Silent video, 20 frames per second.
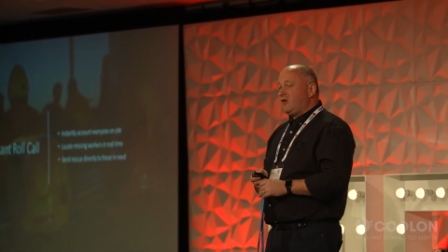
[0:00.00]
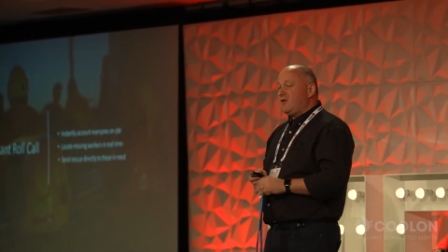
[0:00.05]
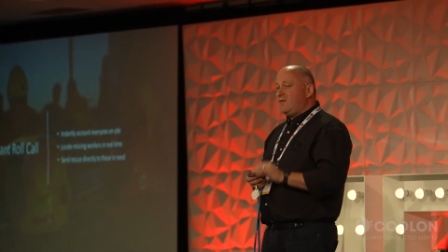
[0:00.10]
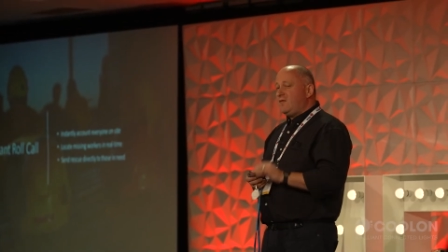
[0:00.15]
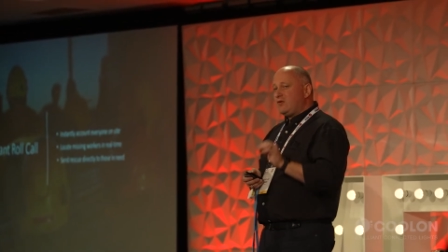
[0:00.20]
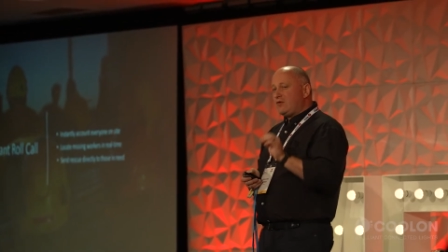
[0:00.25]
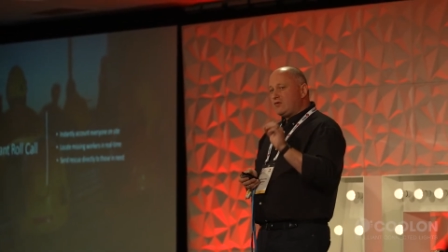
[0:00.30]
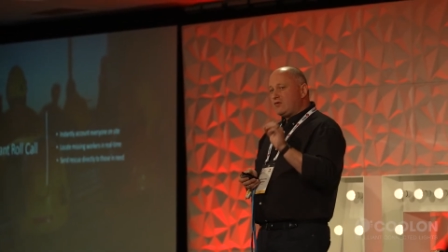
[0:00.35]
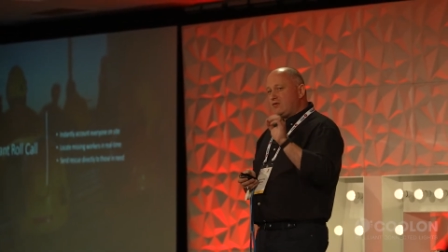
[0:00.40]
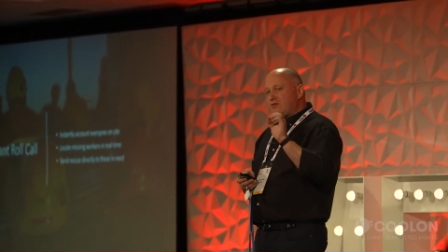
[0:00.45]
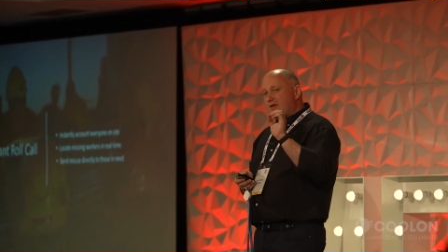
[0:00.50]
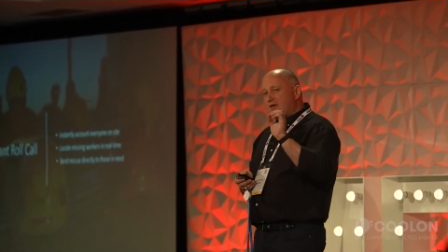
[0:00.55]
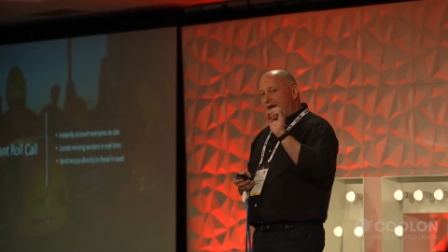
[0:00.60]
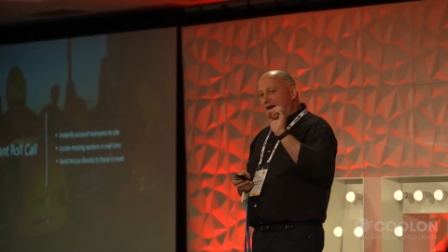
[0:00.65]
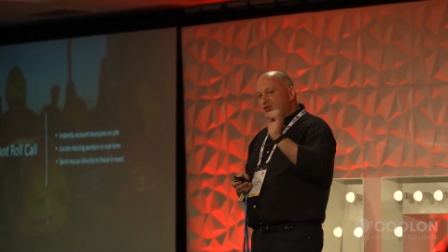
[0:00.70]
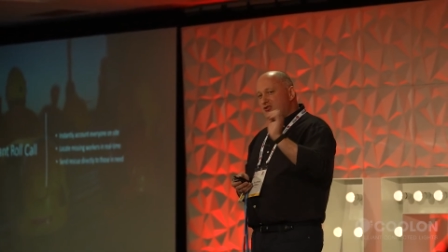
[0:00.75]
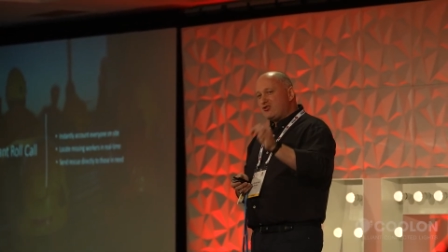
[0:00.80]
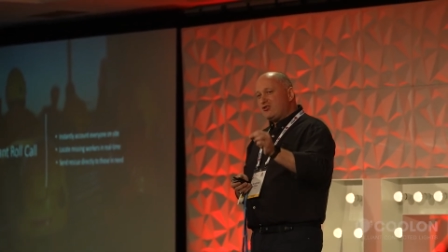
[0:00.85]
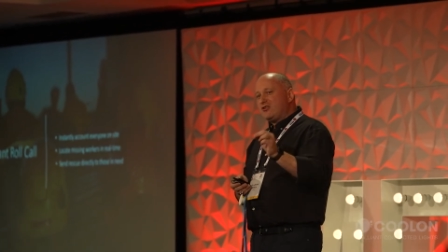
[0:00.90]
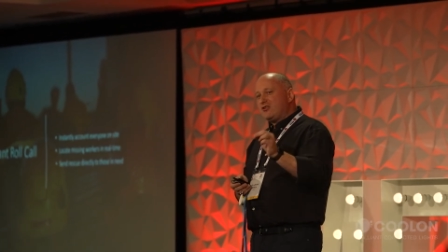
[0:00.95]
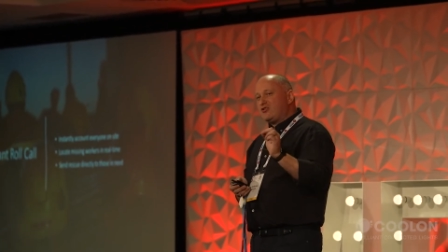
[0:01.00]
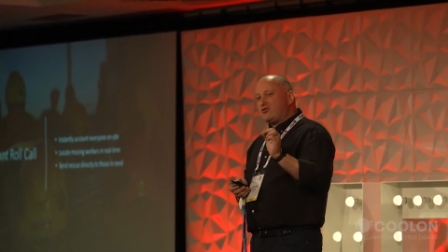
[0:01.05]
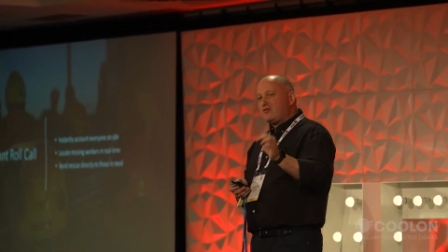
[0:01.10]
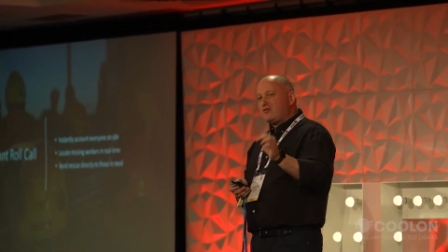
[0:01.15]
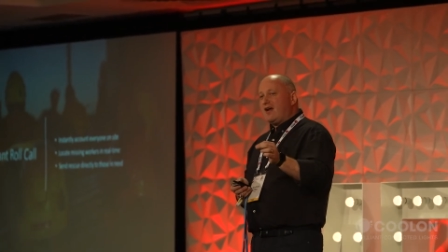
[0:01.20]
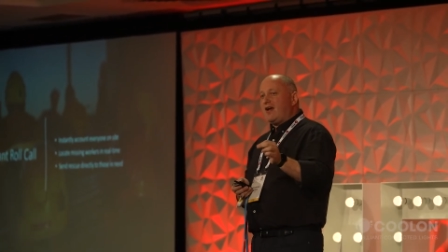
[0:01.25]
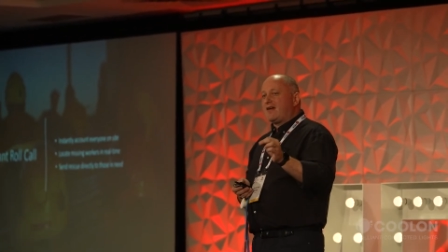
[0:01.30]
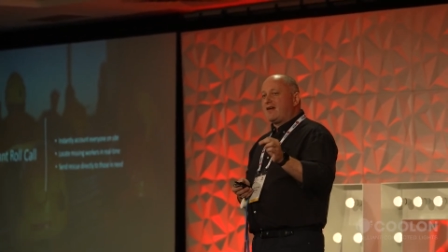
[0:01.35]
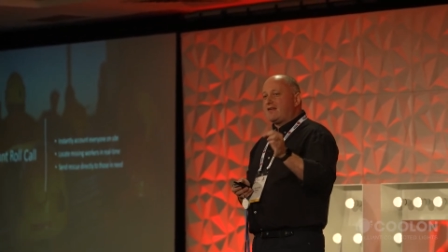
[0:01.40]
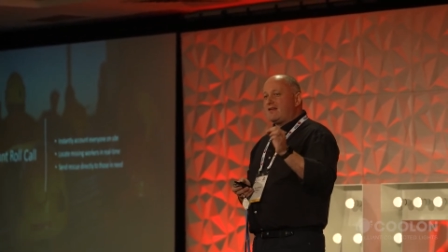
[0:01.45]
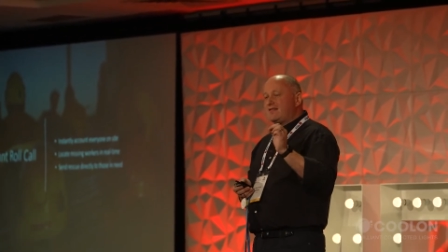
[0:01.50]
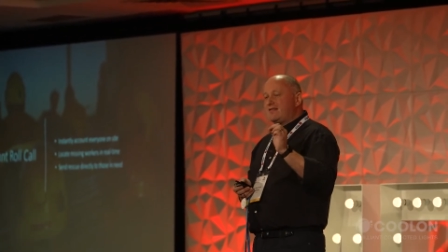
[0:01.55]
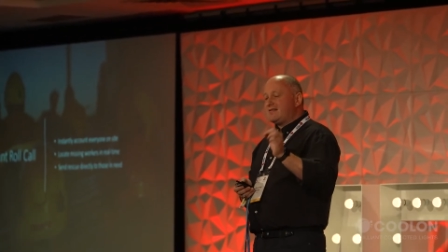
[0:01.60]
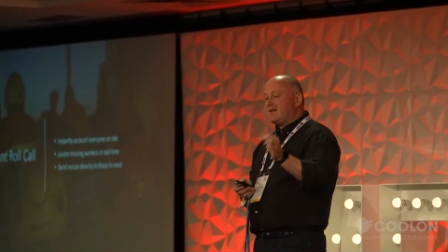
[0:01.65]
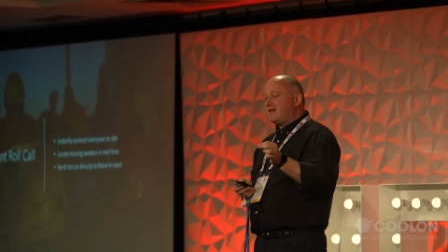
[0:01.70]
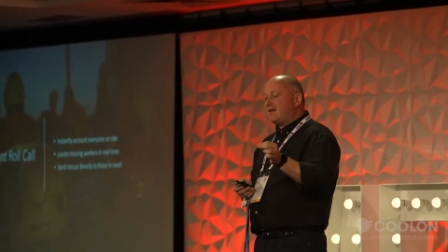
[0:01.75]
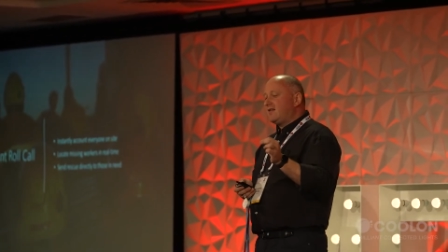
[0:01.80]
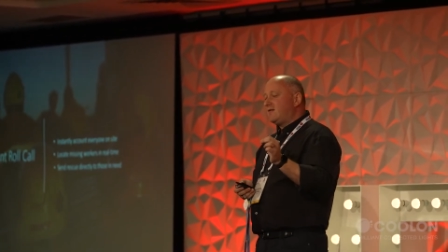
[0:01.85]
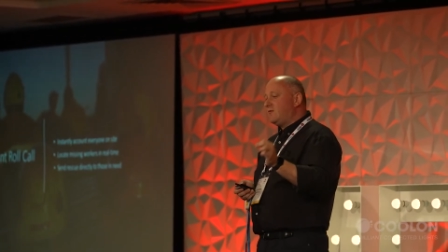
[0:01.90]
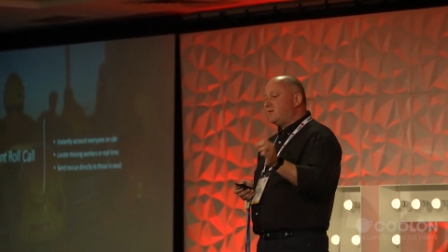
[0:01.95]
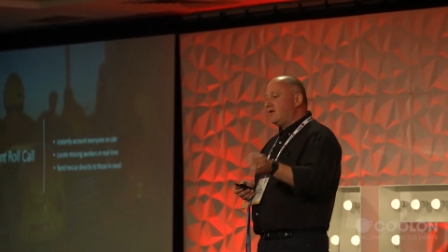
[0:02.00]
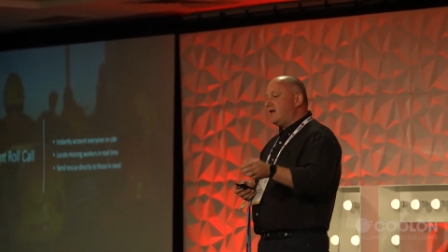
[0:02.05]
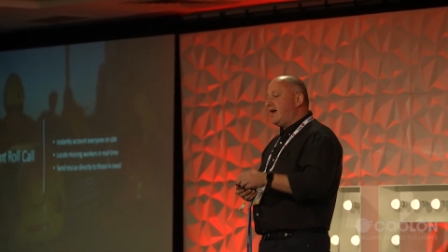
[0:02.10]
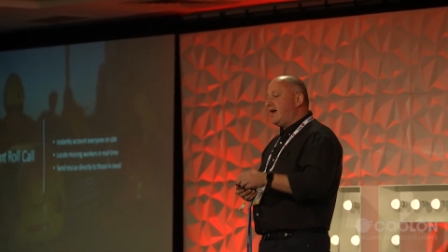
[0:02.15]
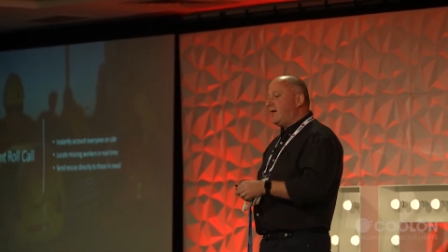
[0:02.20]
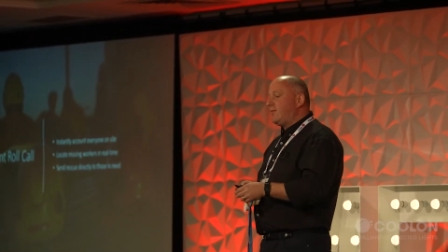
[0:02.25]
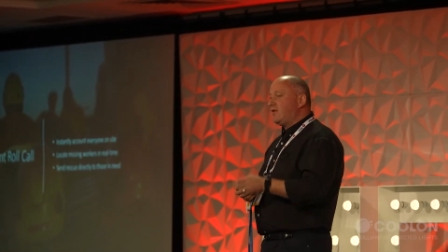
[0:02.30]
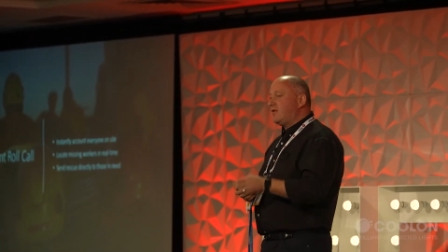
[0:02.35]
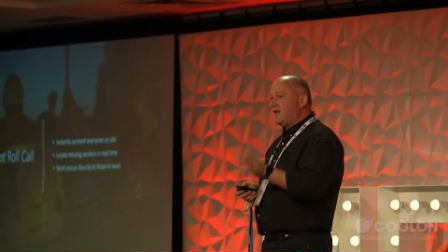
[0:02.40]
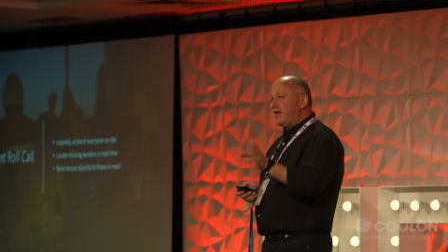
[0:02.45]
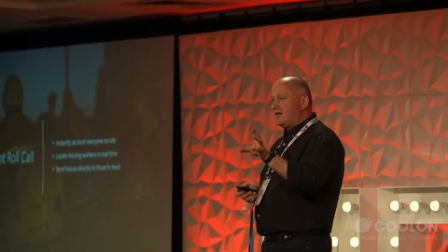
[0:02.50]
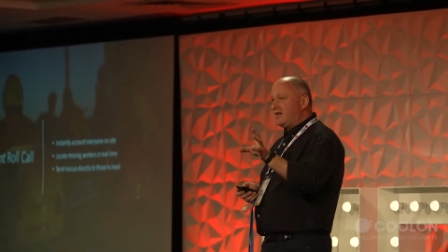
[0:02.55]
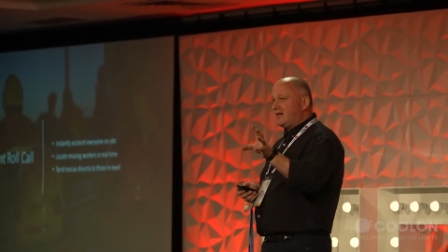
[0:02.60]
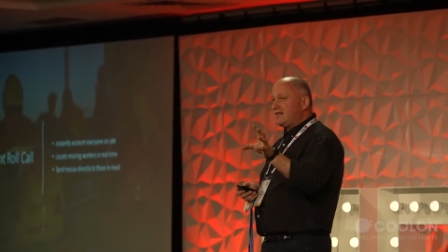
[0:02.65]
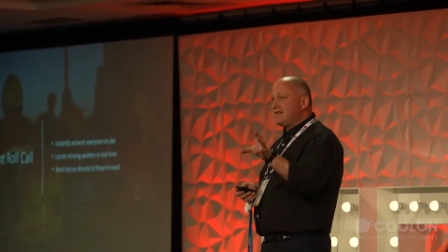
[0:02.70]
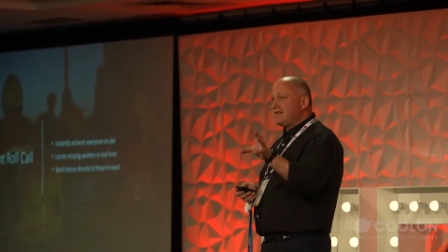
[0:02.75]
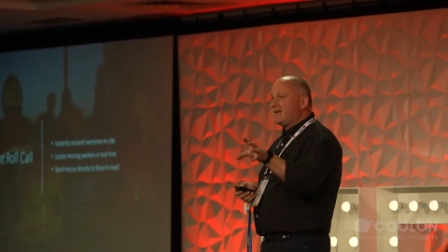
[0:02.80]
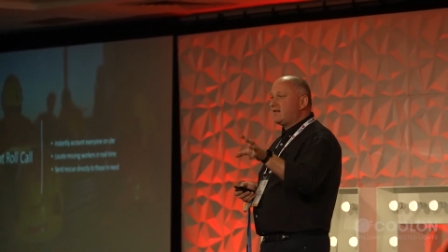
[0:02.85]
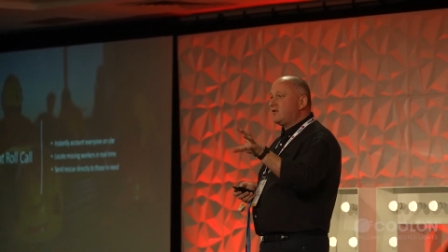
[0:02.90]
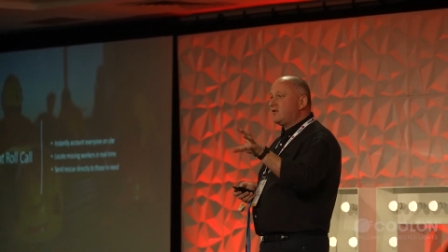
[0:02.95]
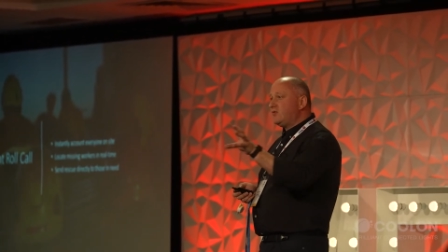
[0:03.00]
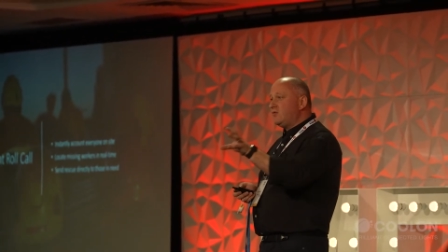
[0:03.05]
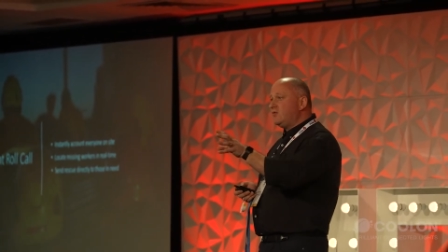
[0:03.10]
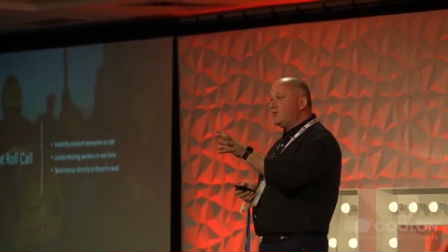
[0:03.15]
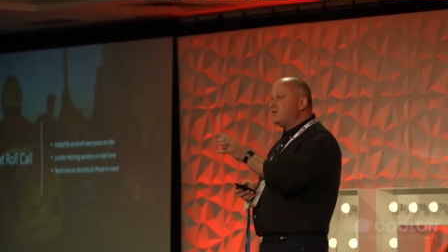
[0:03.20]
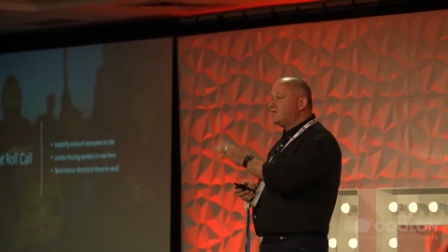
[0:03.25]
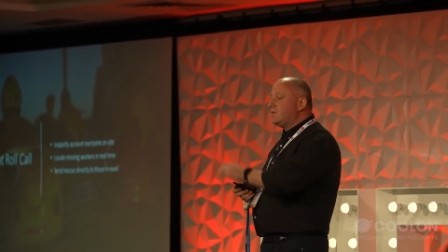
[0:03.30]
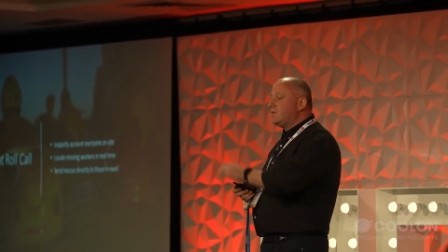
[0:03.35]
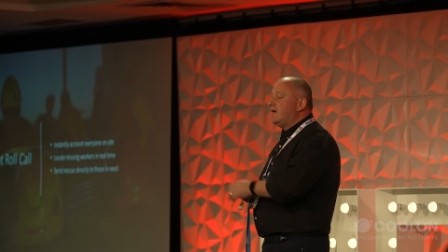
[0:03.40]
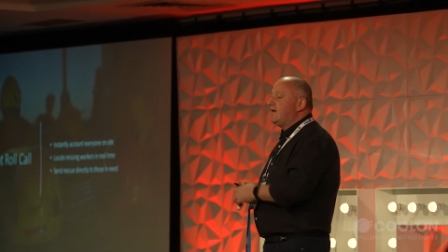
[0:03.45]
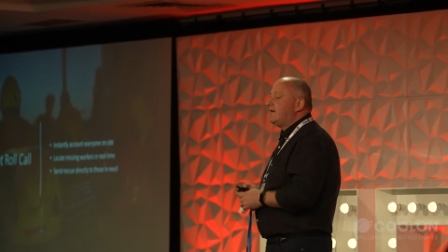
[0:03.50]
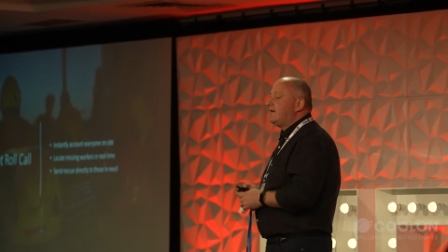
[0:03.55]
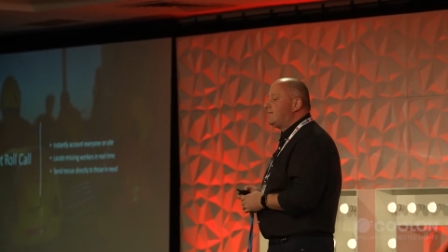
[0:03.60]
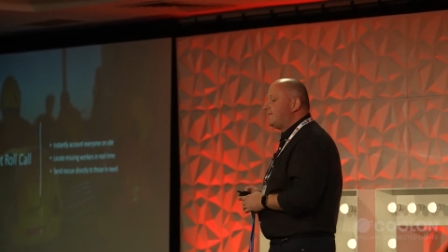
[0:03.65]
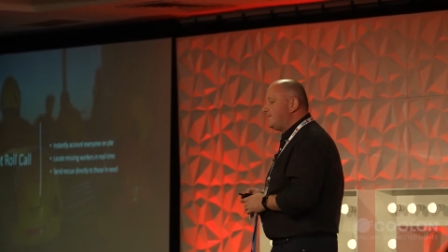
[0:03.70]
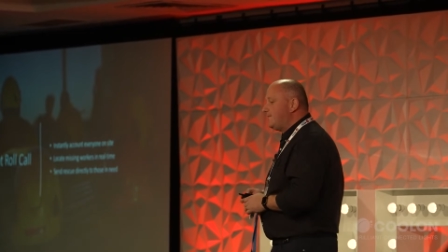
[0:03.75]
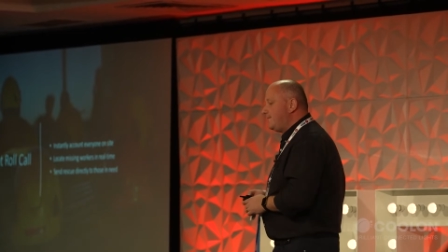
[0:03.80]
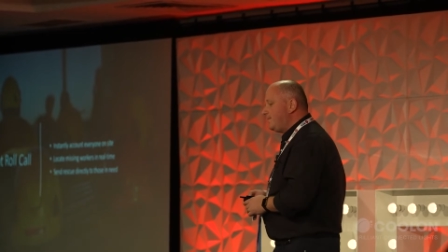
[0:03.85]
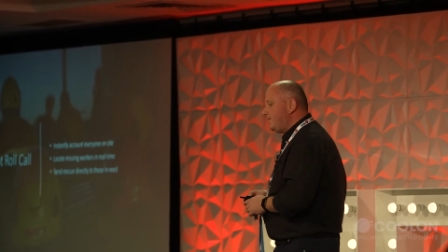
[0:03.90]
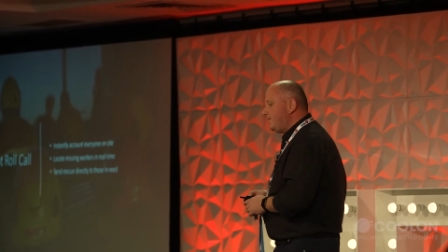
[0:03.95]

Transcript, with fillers: What if you could actually track exactly what happened and exactly who is where?